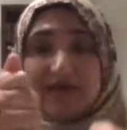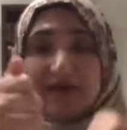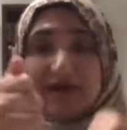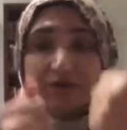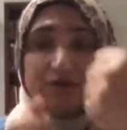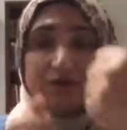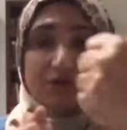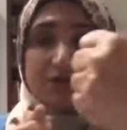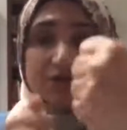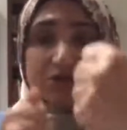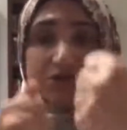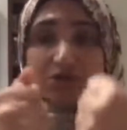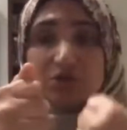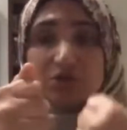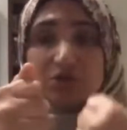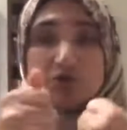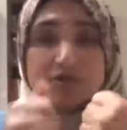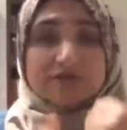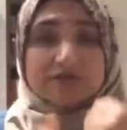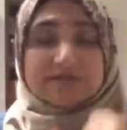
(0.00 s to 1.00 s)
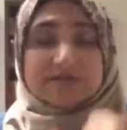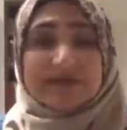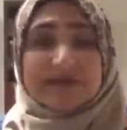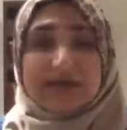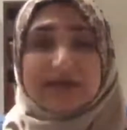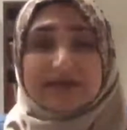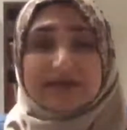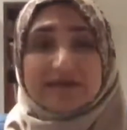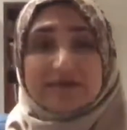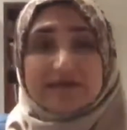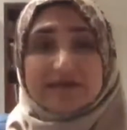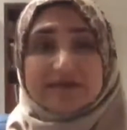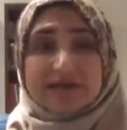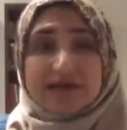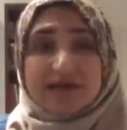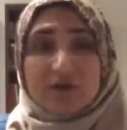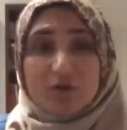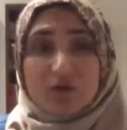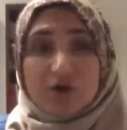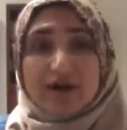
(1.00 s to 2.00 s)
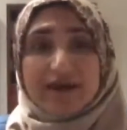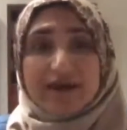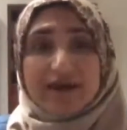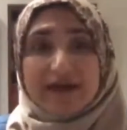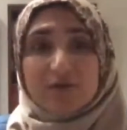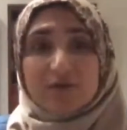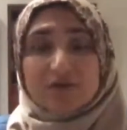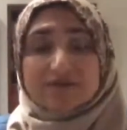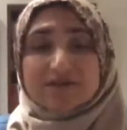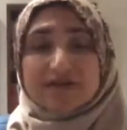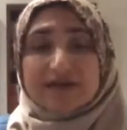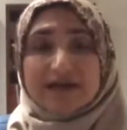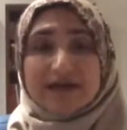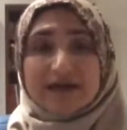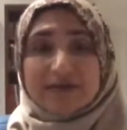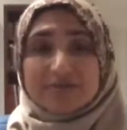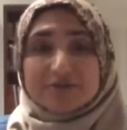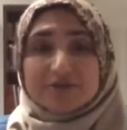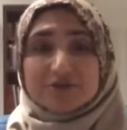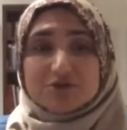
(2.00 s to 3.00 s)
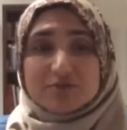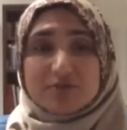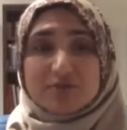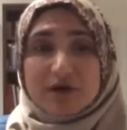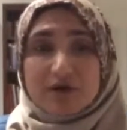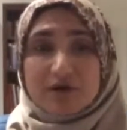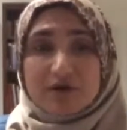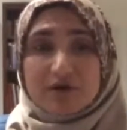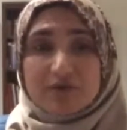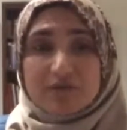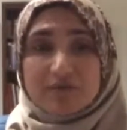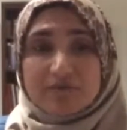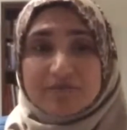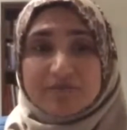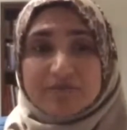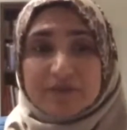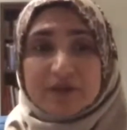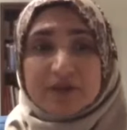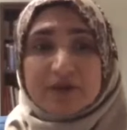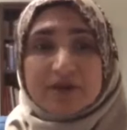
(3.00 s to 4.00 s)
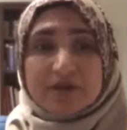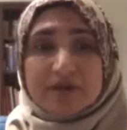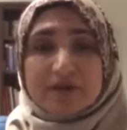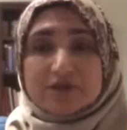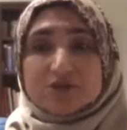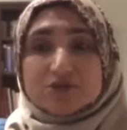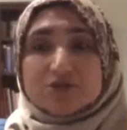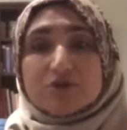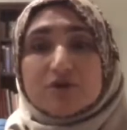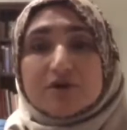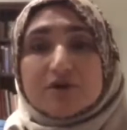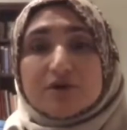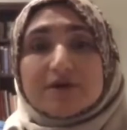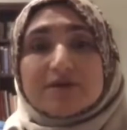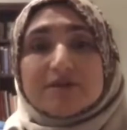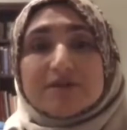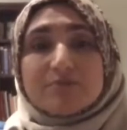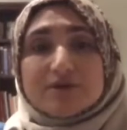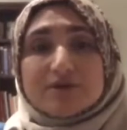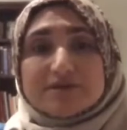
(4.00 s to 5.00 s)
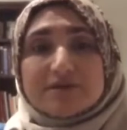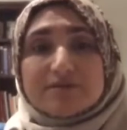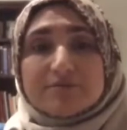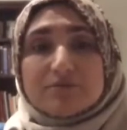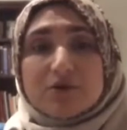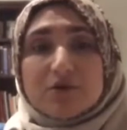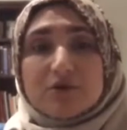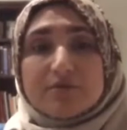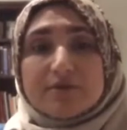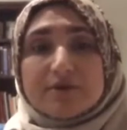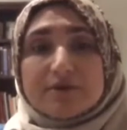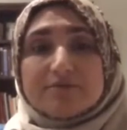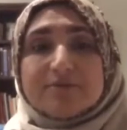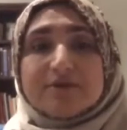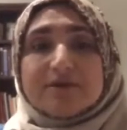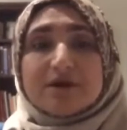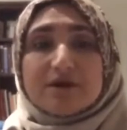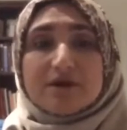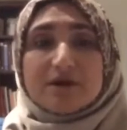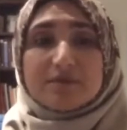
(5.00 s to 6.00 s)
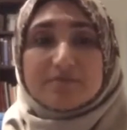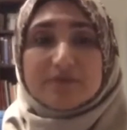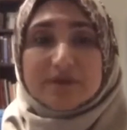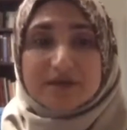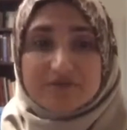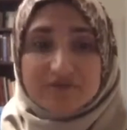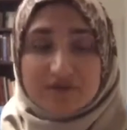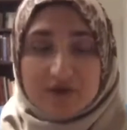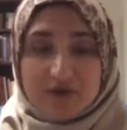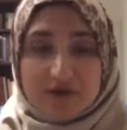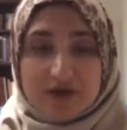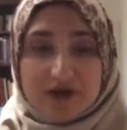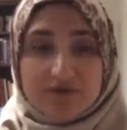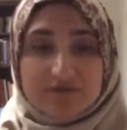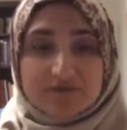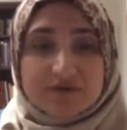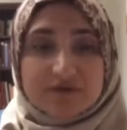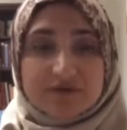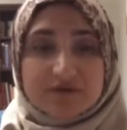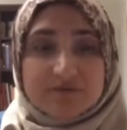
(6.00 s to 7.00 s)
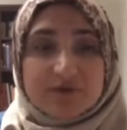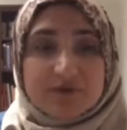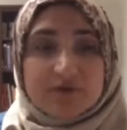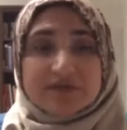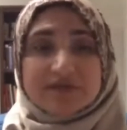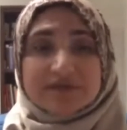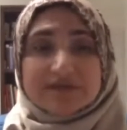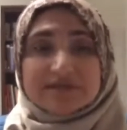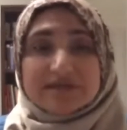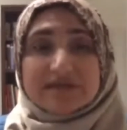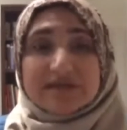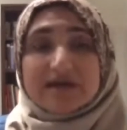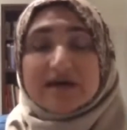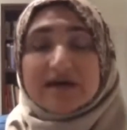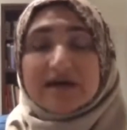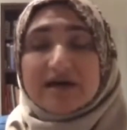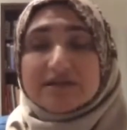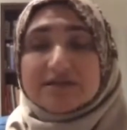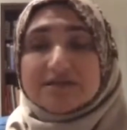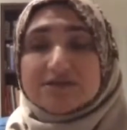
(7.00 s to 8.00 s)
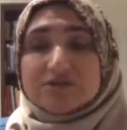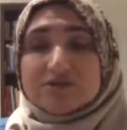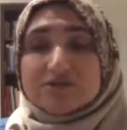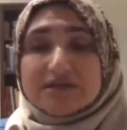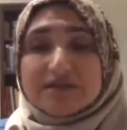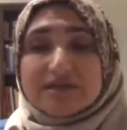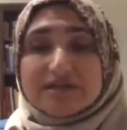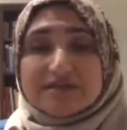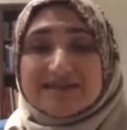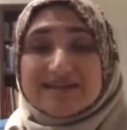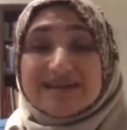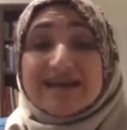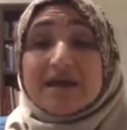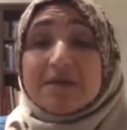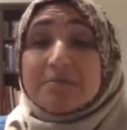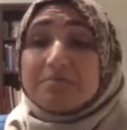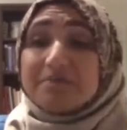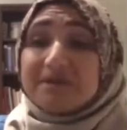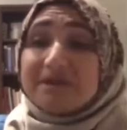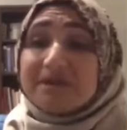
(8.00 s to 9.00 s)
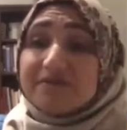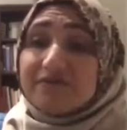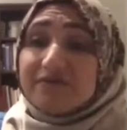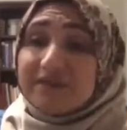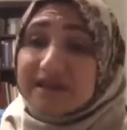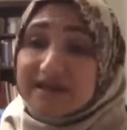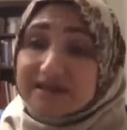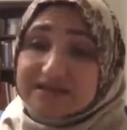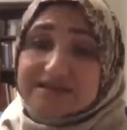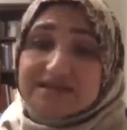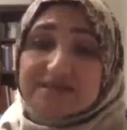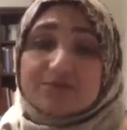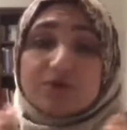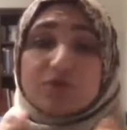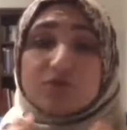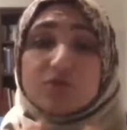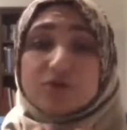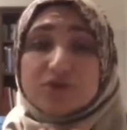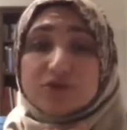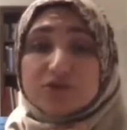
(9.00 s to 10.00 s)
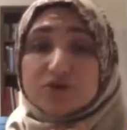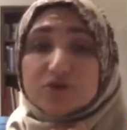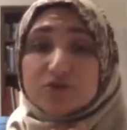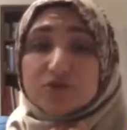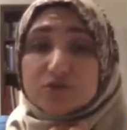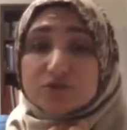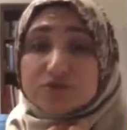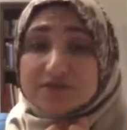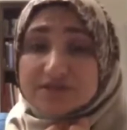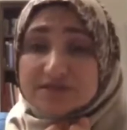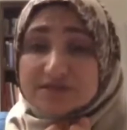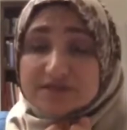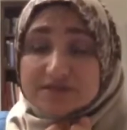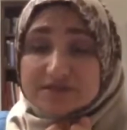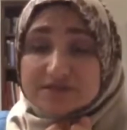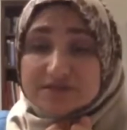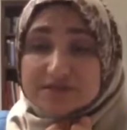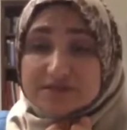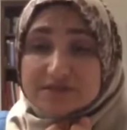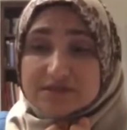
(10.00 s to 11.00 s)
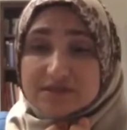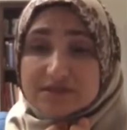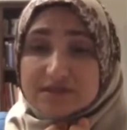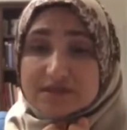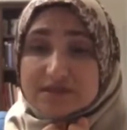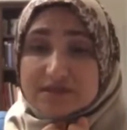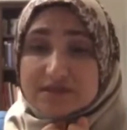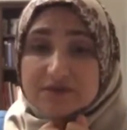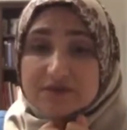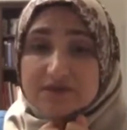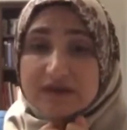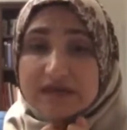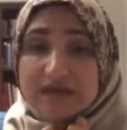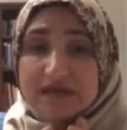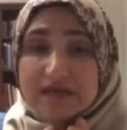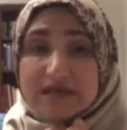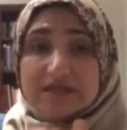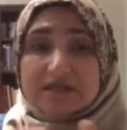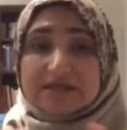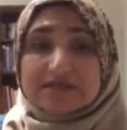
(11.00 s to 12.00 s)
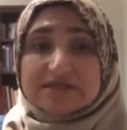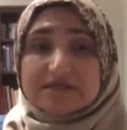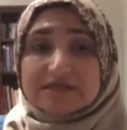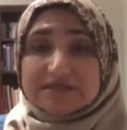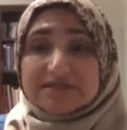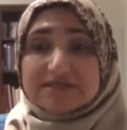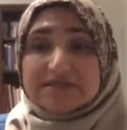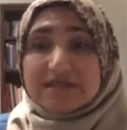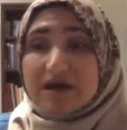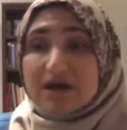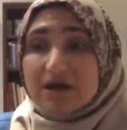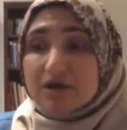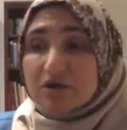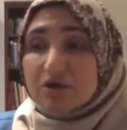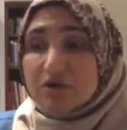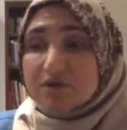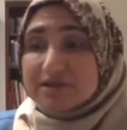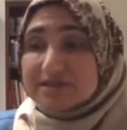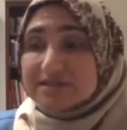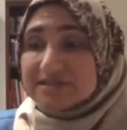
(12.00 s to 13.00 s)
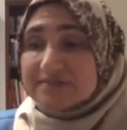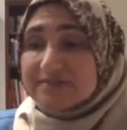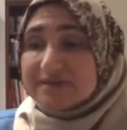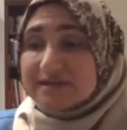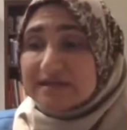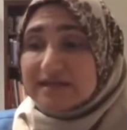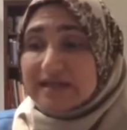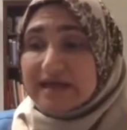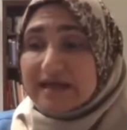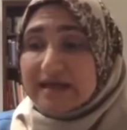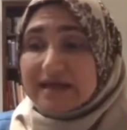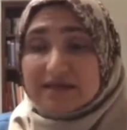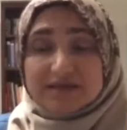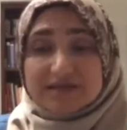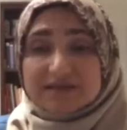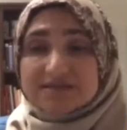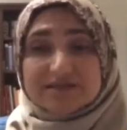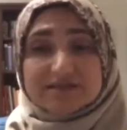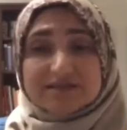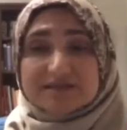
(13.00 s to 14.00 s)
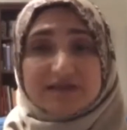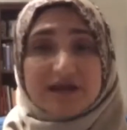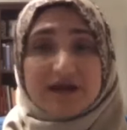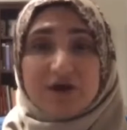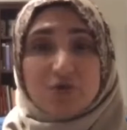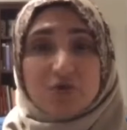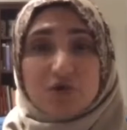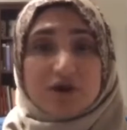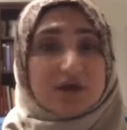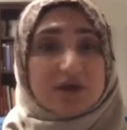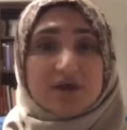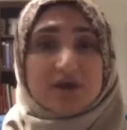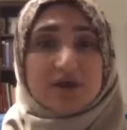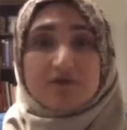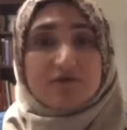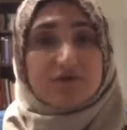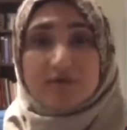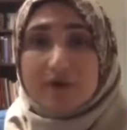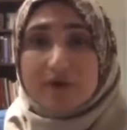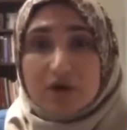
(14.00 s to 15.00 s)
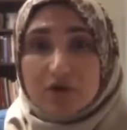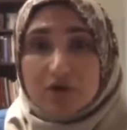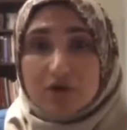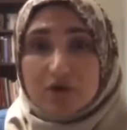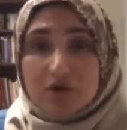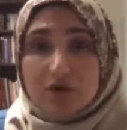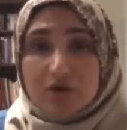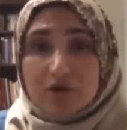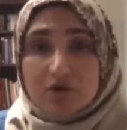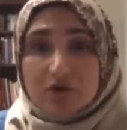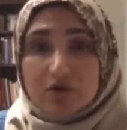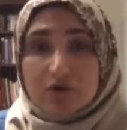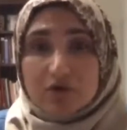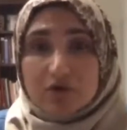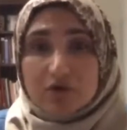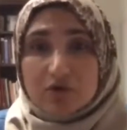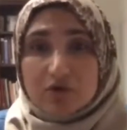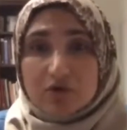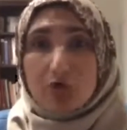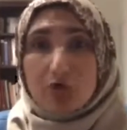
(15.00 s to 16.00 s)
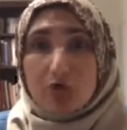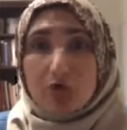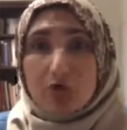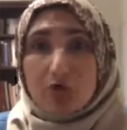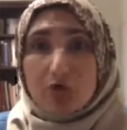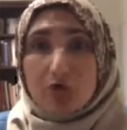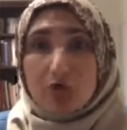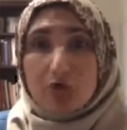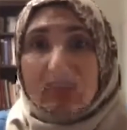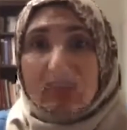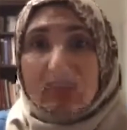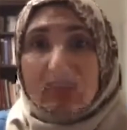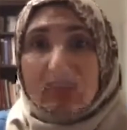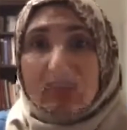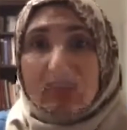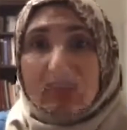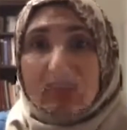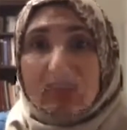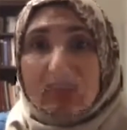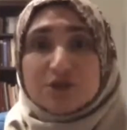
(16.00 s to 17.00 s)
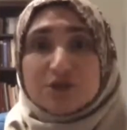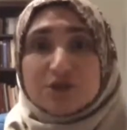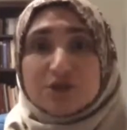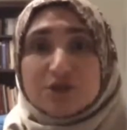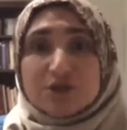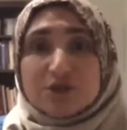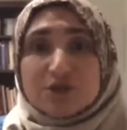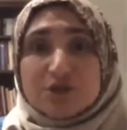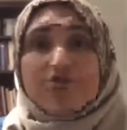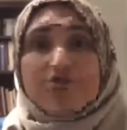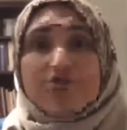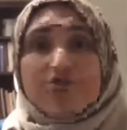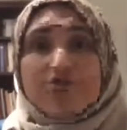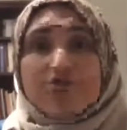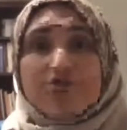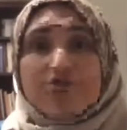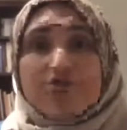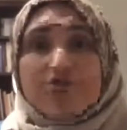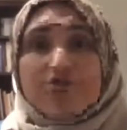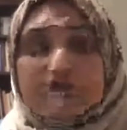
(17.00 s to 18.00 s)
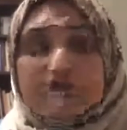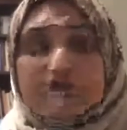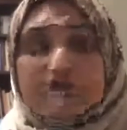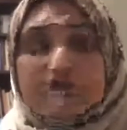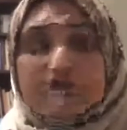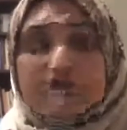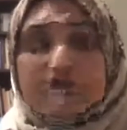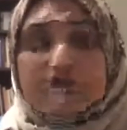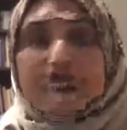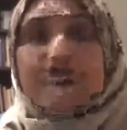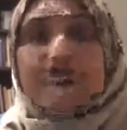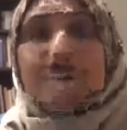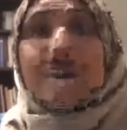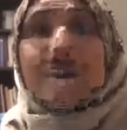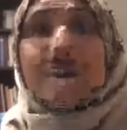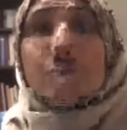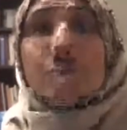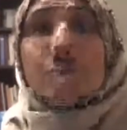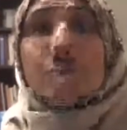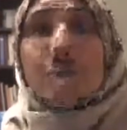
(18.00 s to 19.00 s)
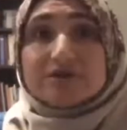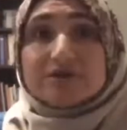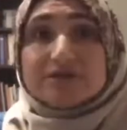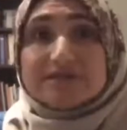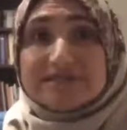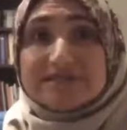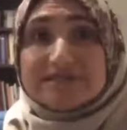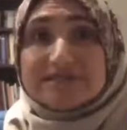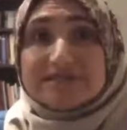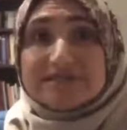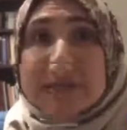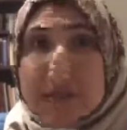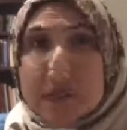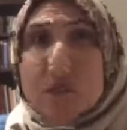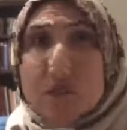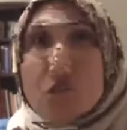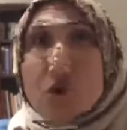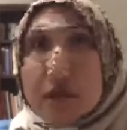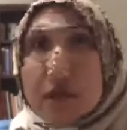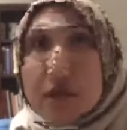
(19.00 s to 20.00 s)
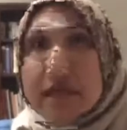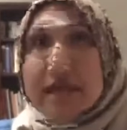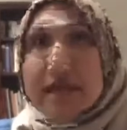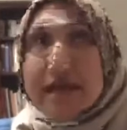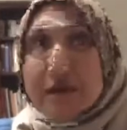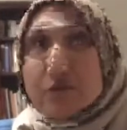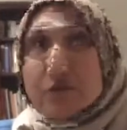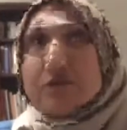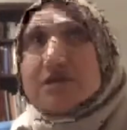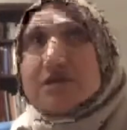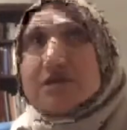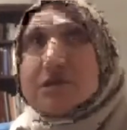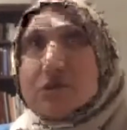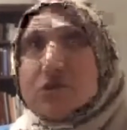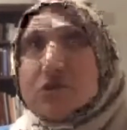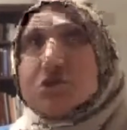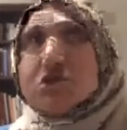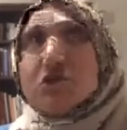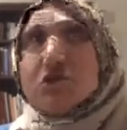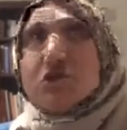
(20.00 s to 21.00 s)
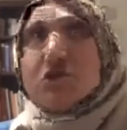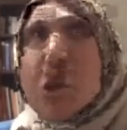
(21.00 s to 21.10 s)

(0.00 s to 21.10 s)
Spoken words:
how to control this negativity and work out what's going to happen tomorrow. Enjoy the present moment. Be very comfortable with this uncertainty. Be flexible with your routines, right? This is not going to be like, this is not working from home. This is a brand new problem that we are still working out the solution for.